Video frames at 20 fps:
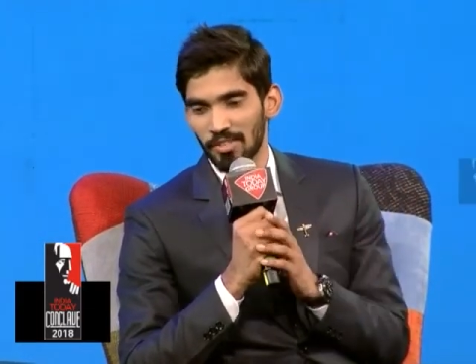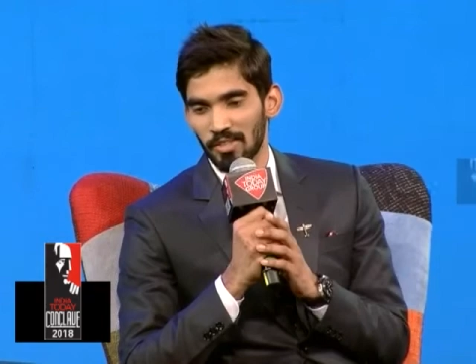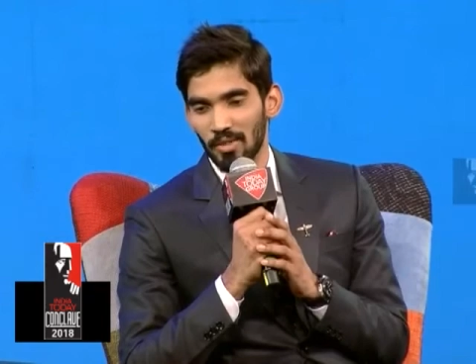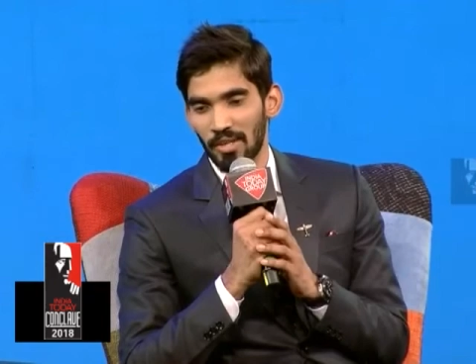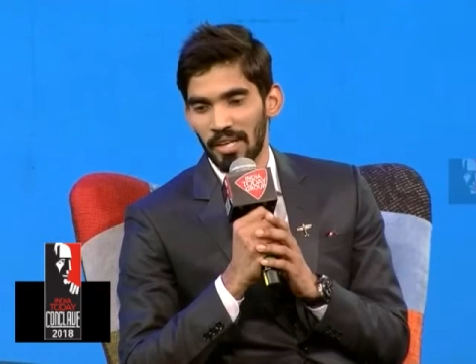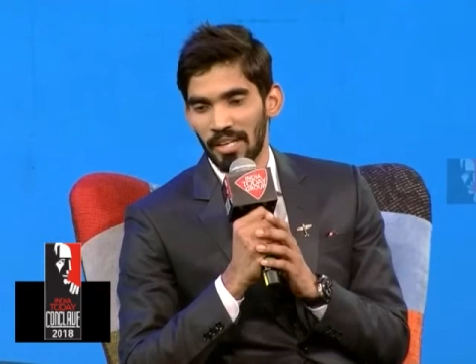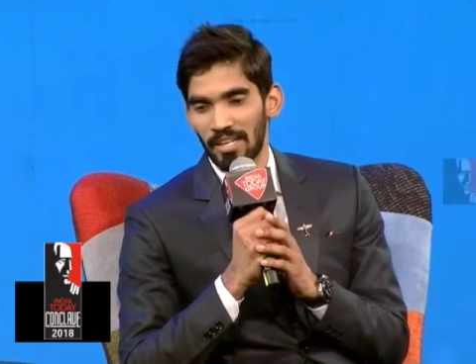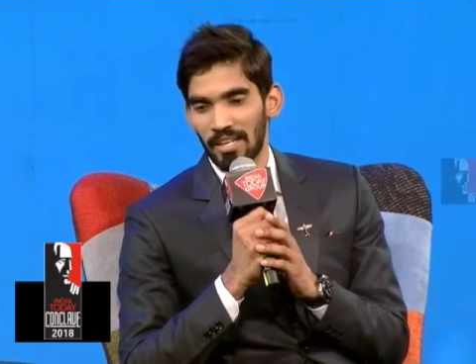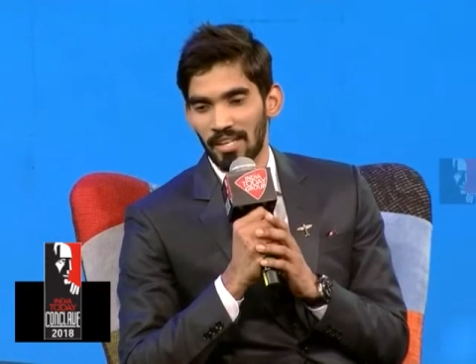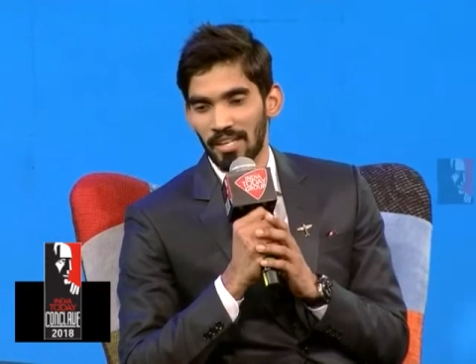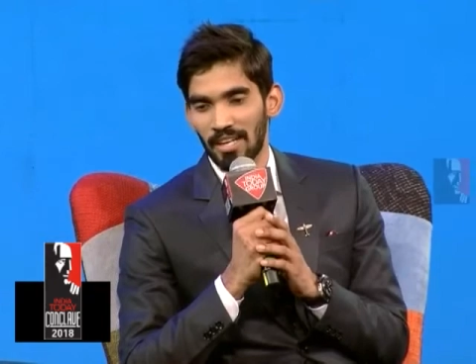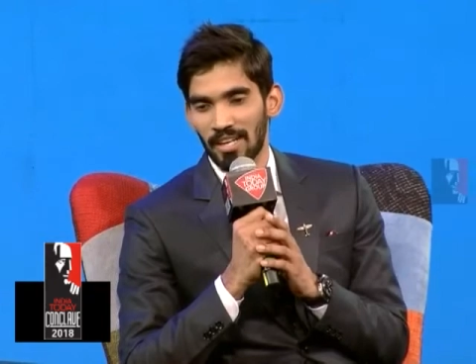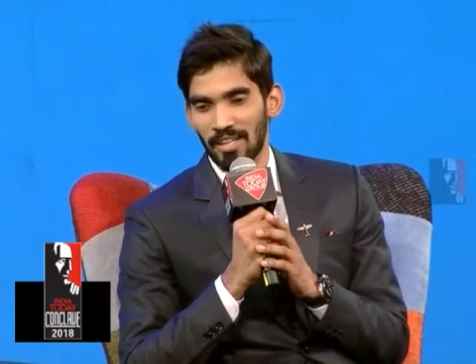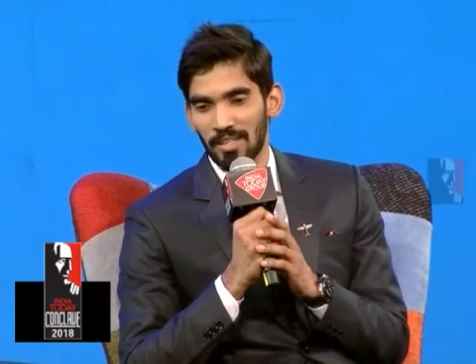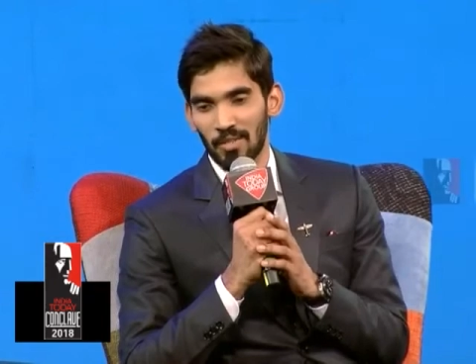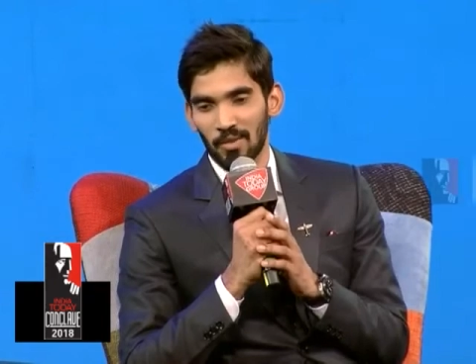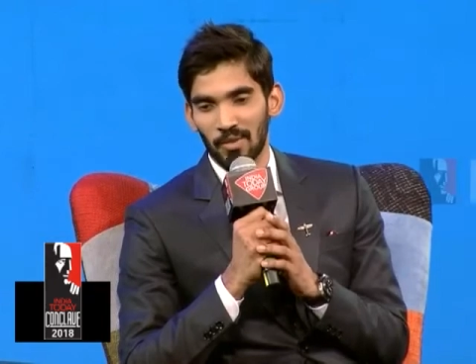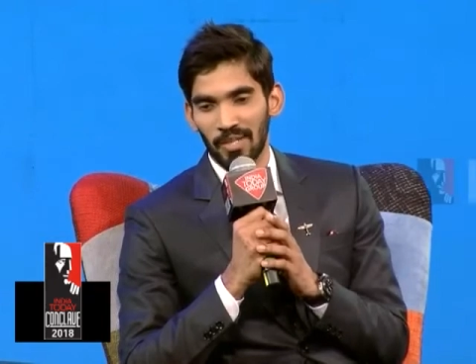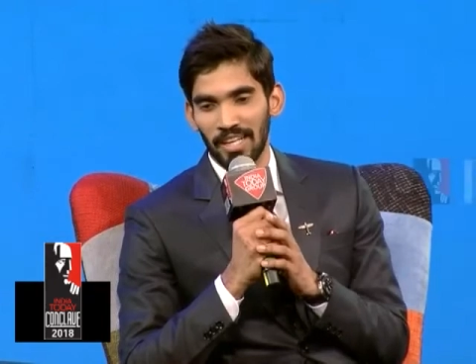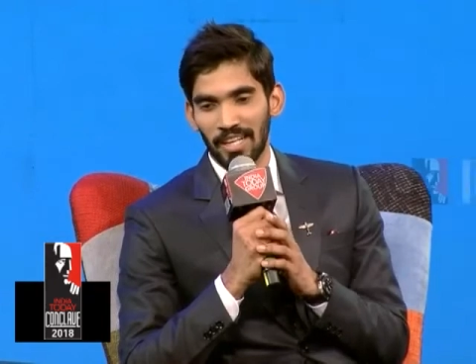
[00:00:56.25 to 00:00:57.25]
So, and
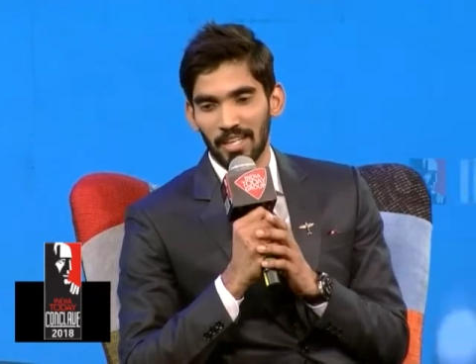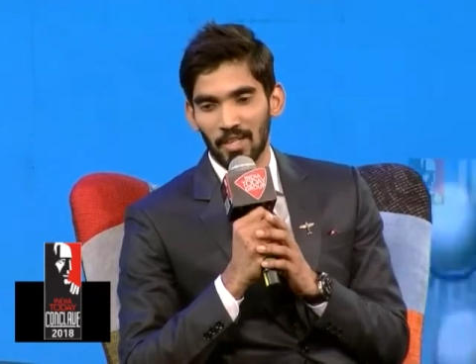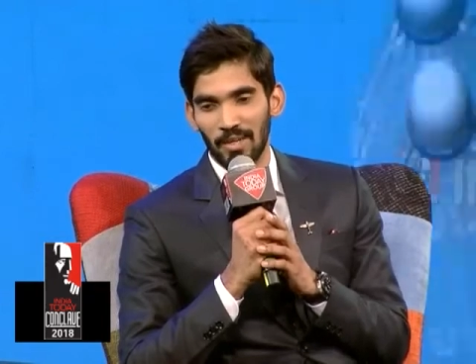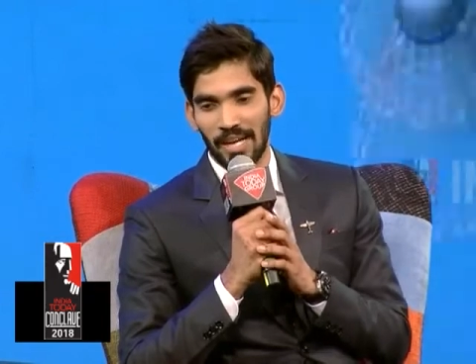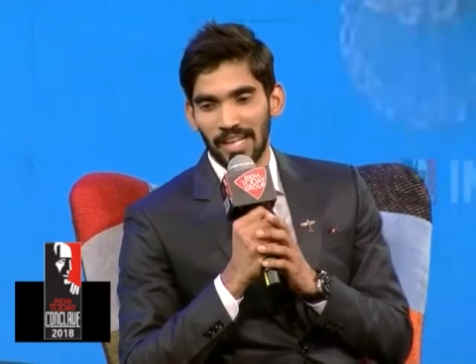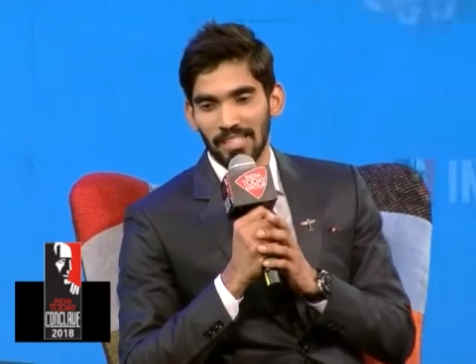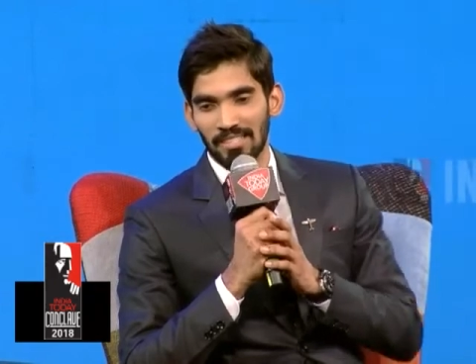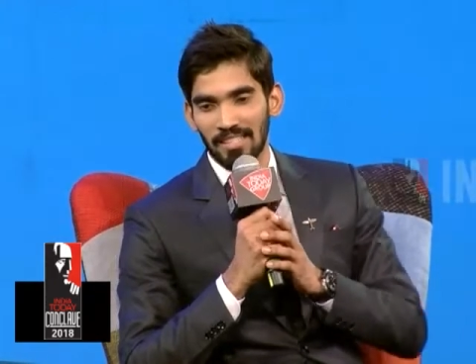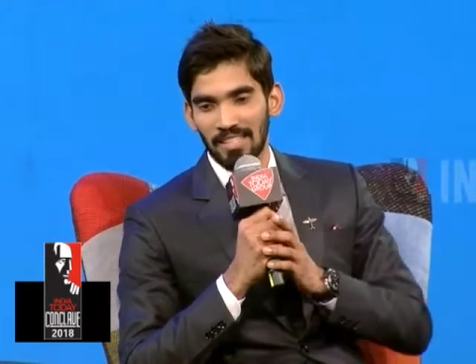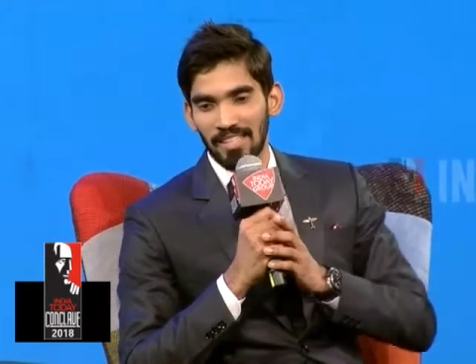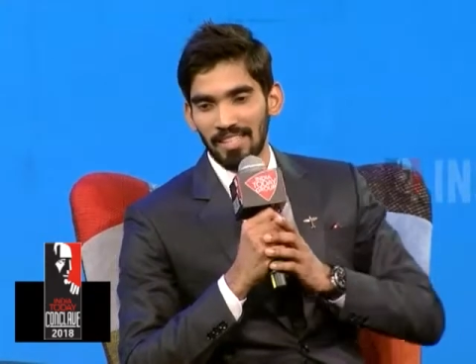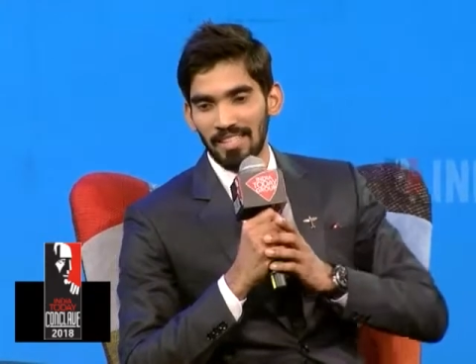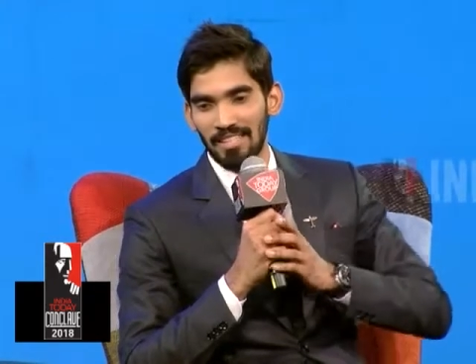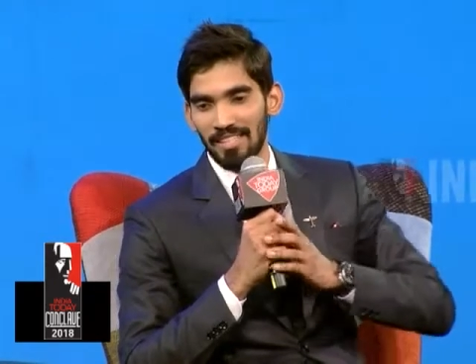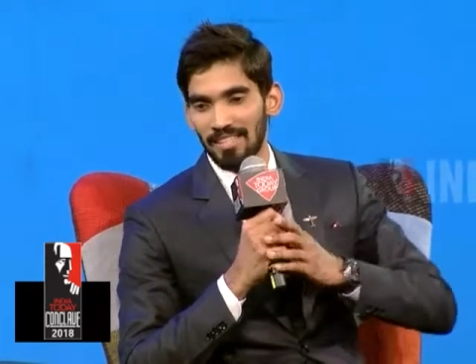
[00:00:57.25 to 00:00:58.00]
uh, today to actually,